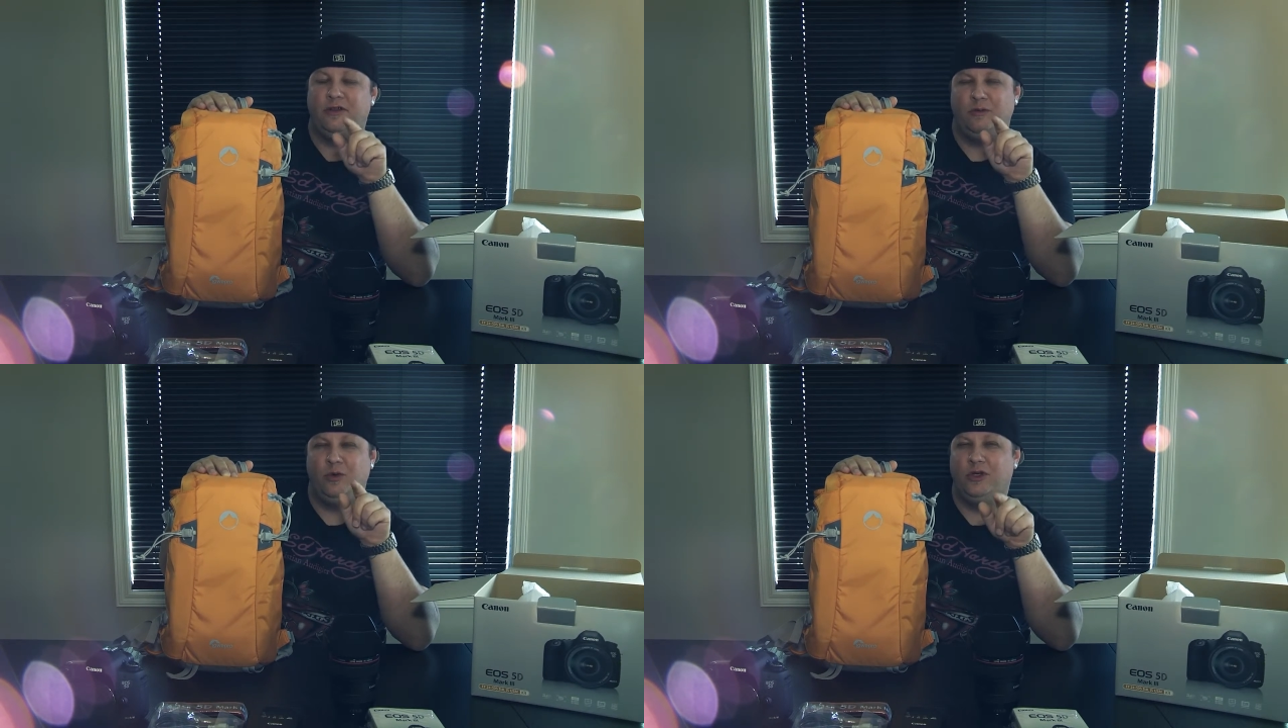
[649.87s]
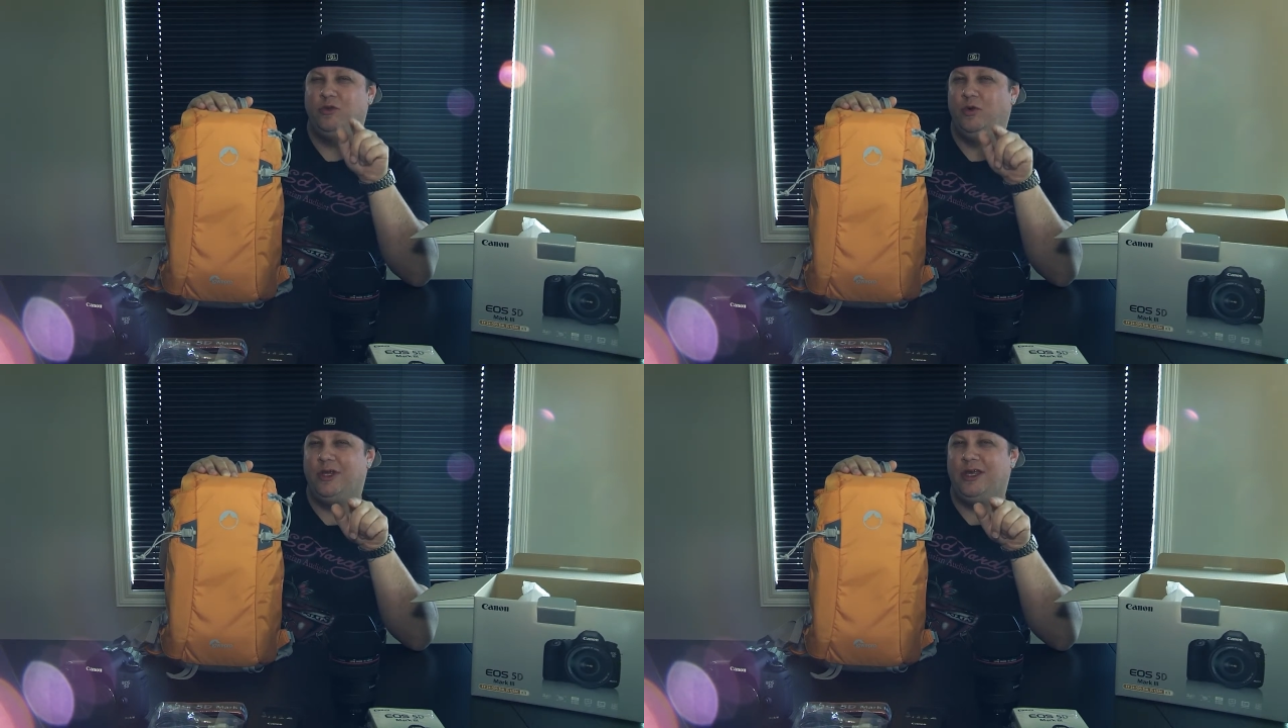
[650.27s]
the
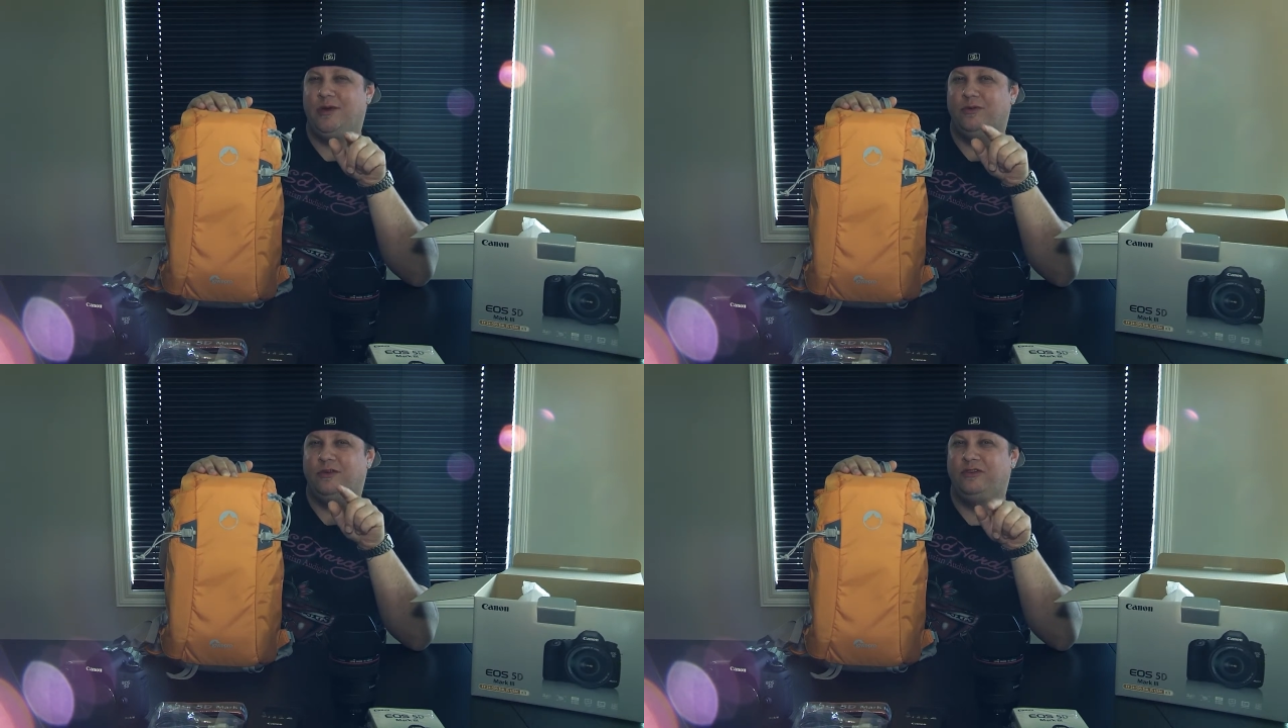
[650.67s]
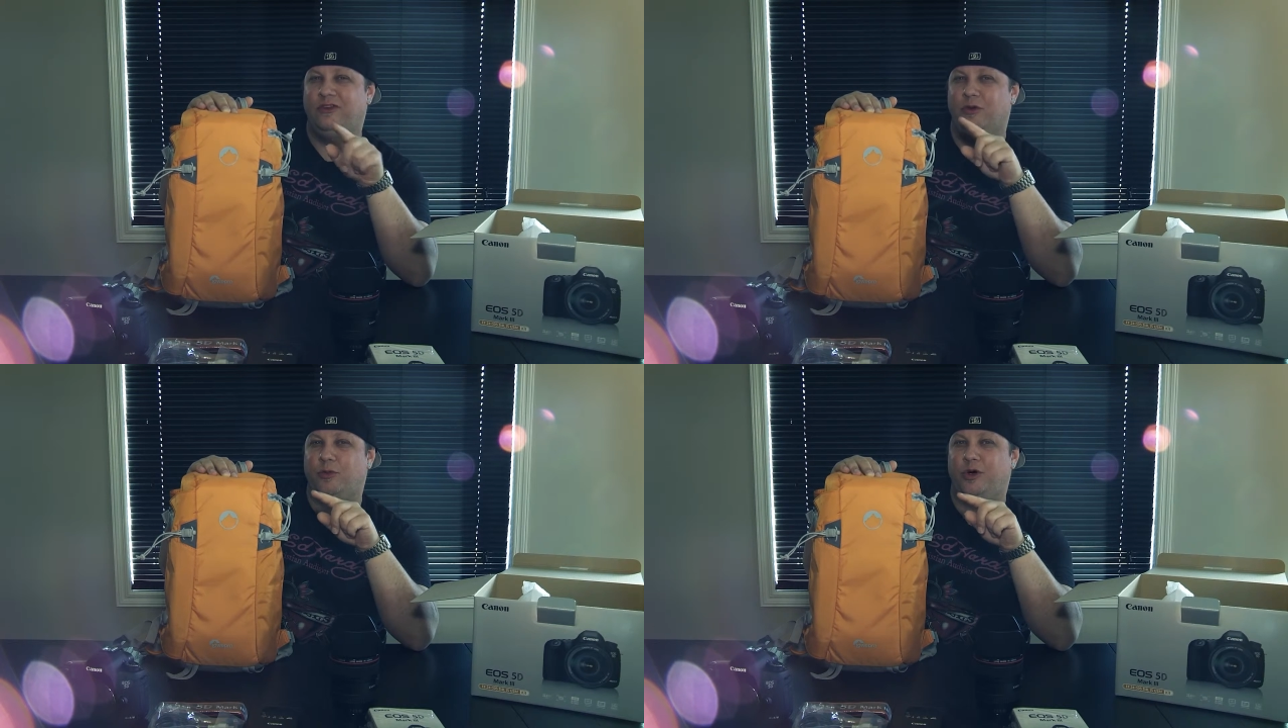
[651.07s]
128 was
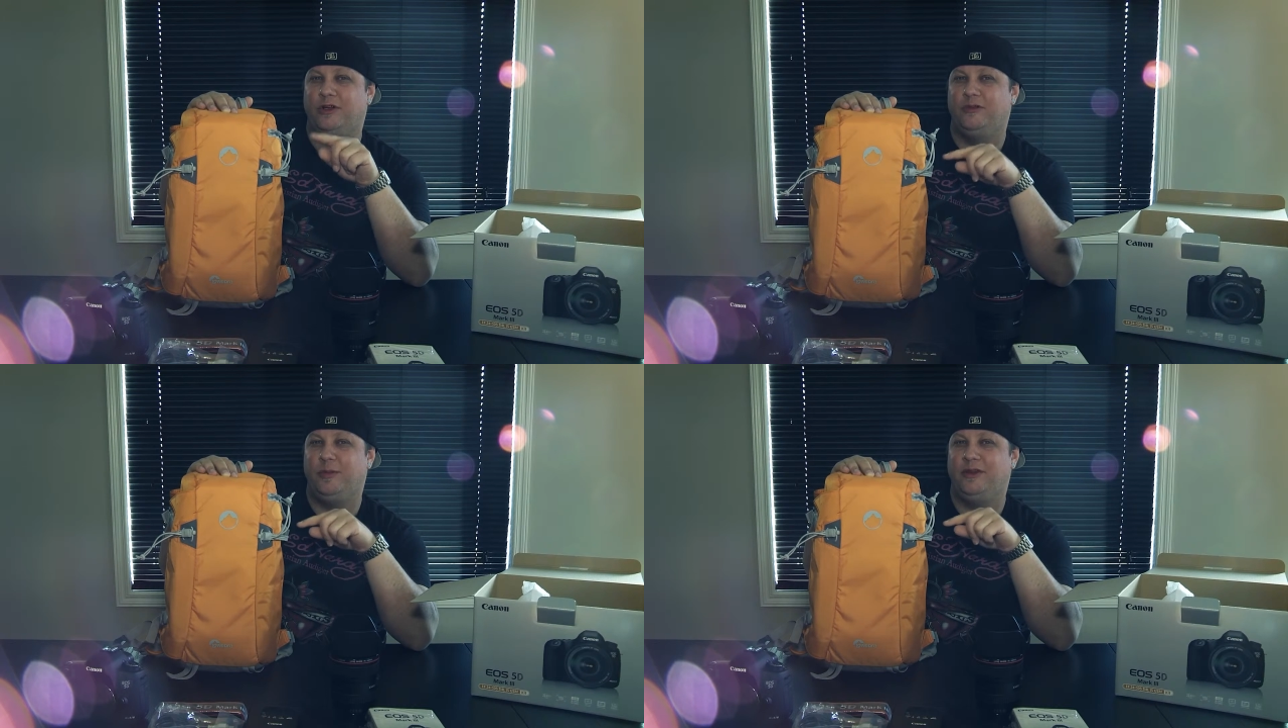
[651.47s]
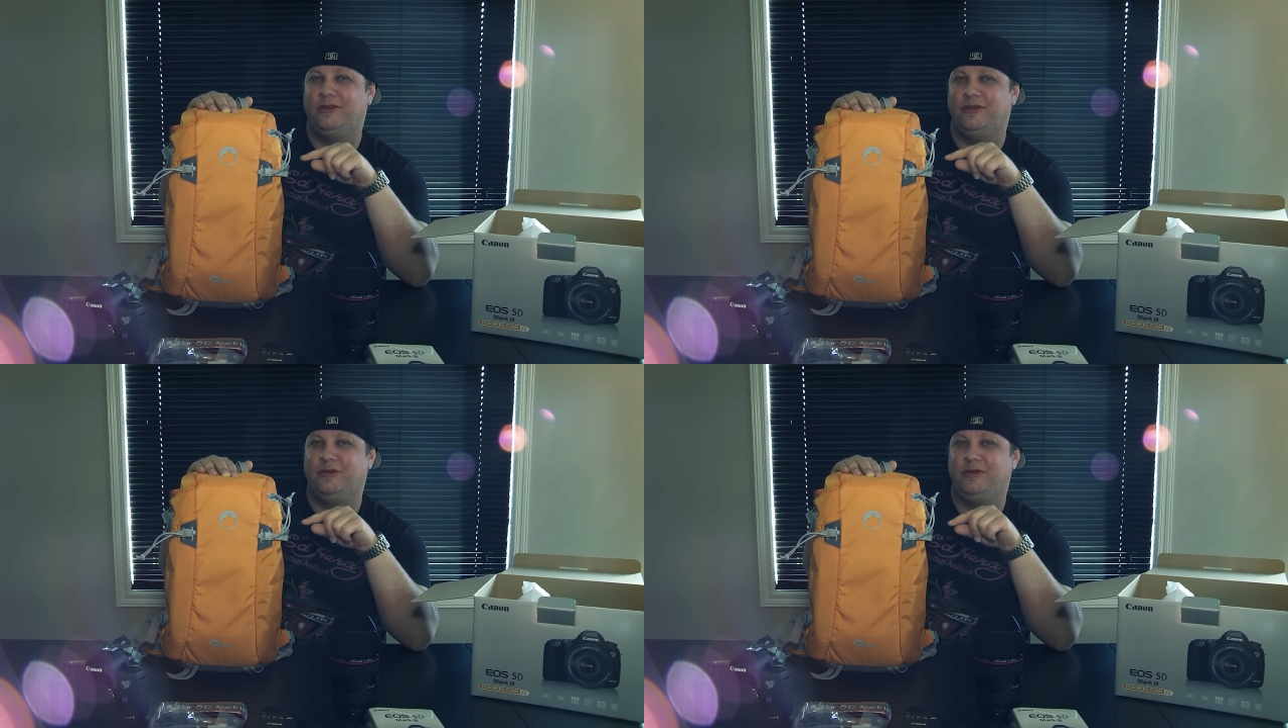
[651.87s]
still more
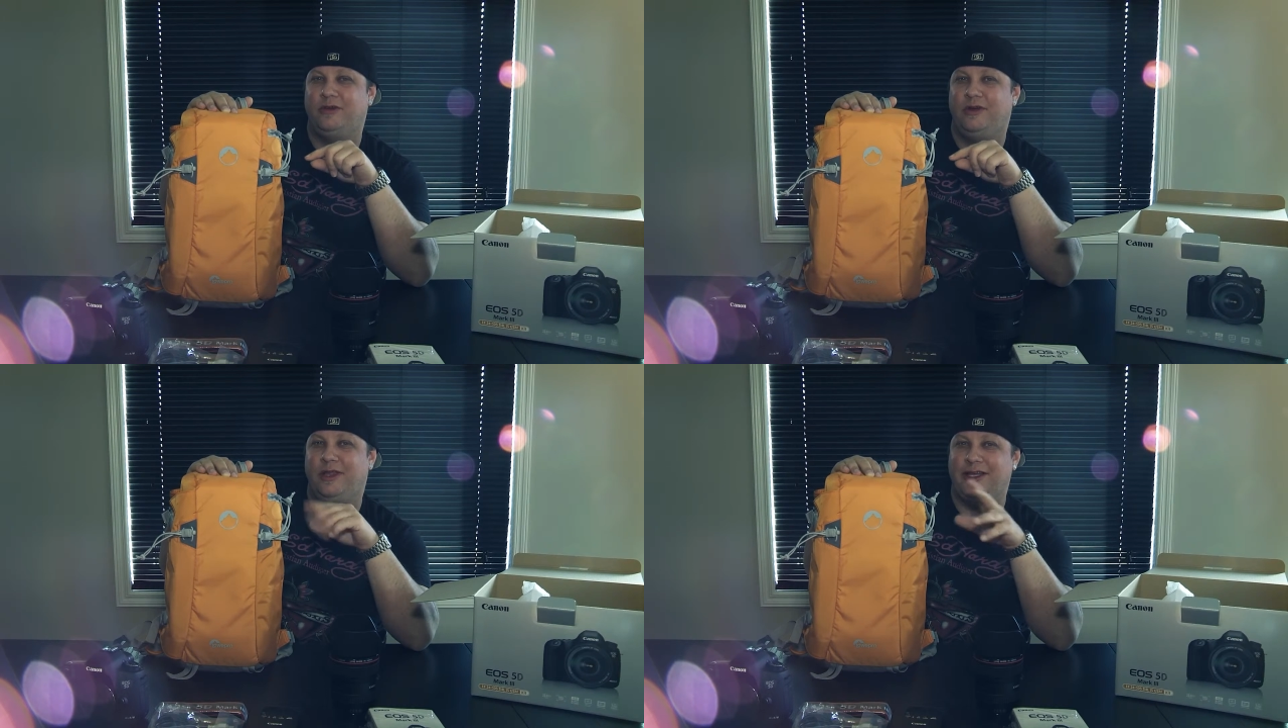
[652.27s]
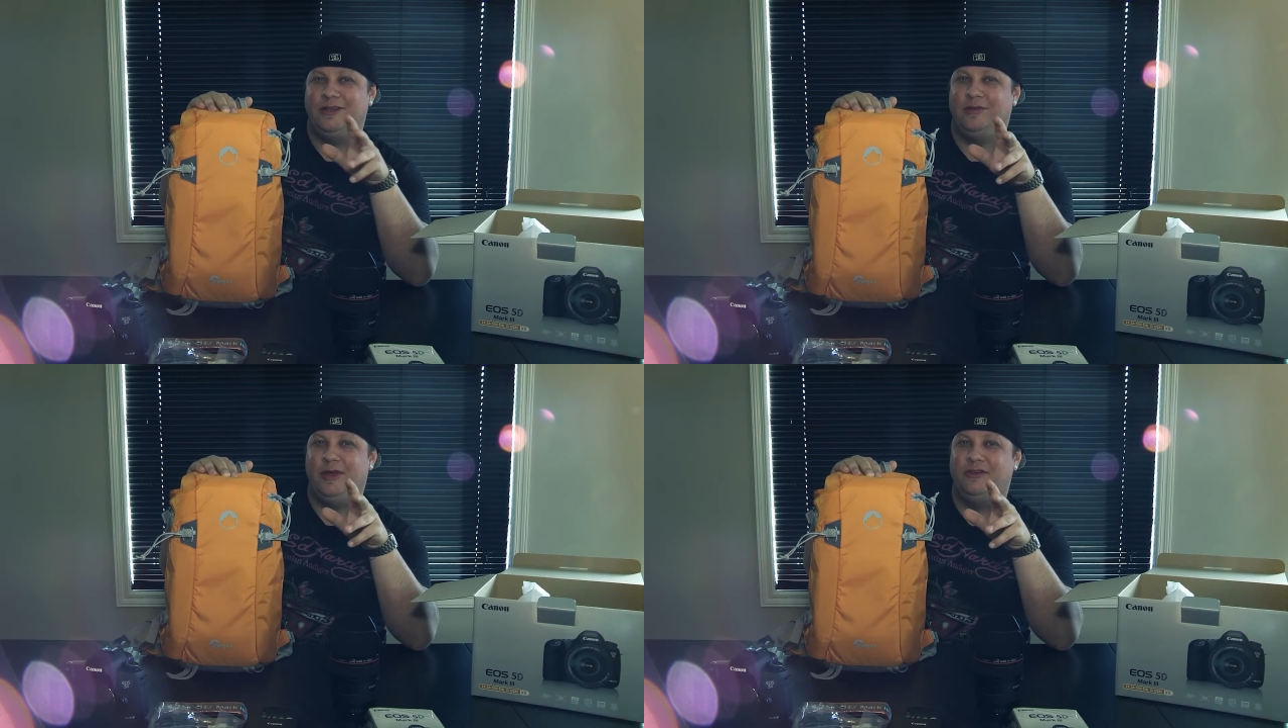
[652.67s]
expensive. And that
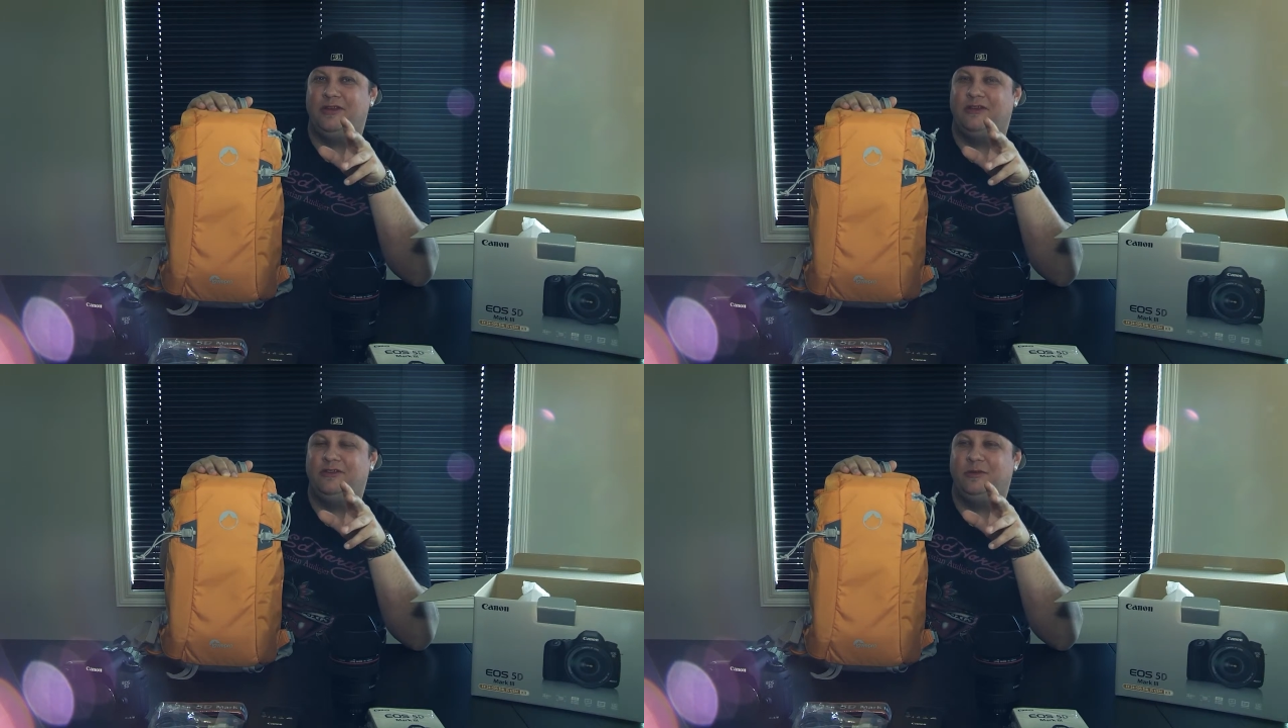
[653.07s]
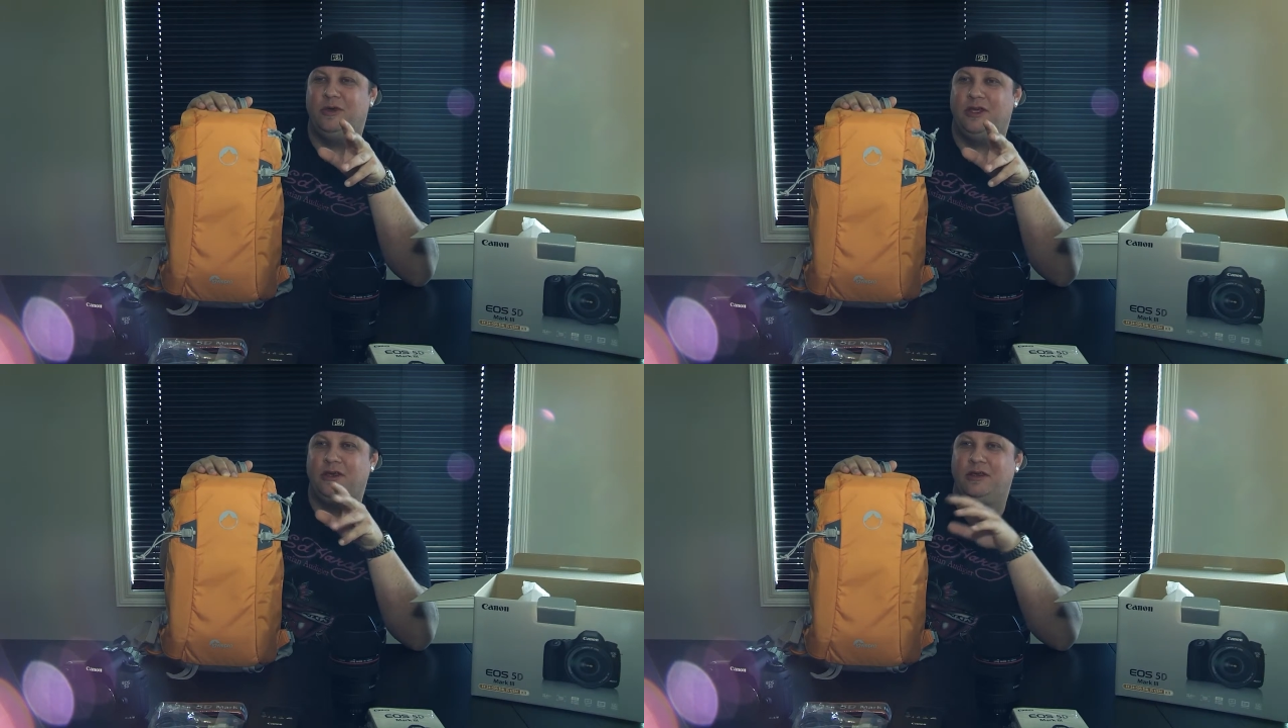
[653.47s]
didn't make sense to
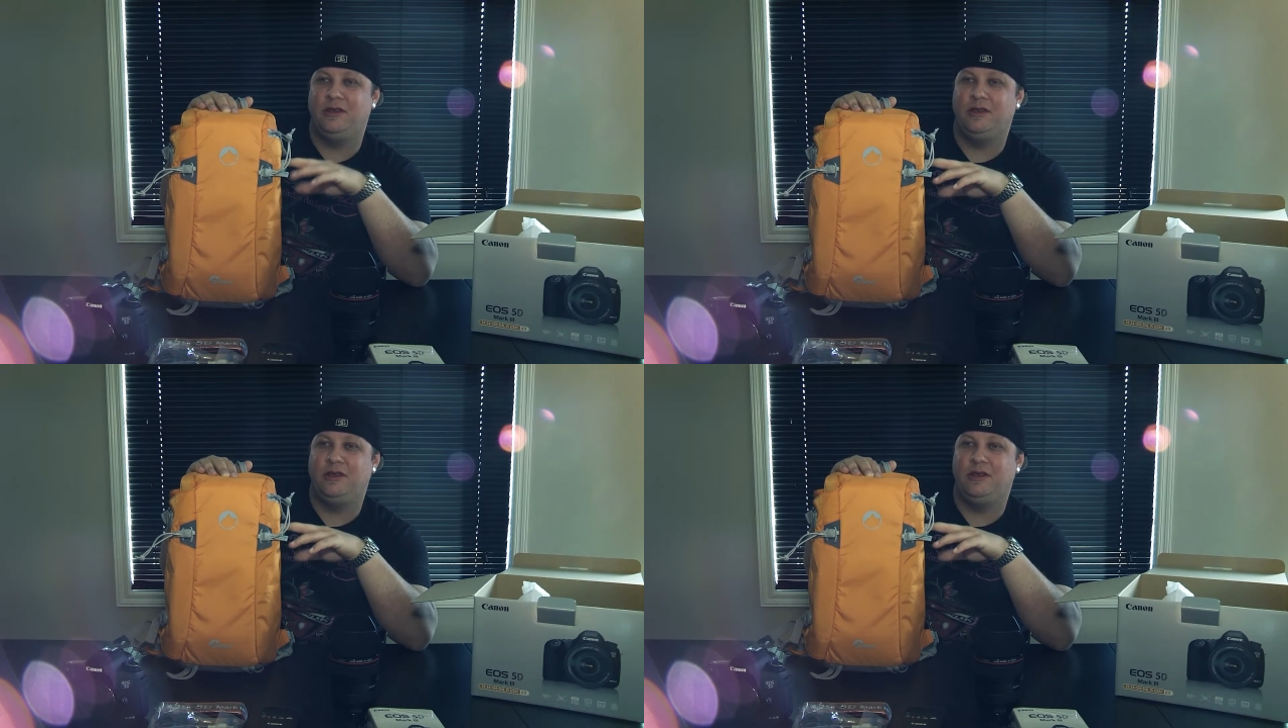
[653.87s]
me.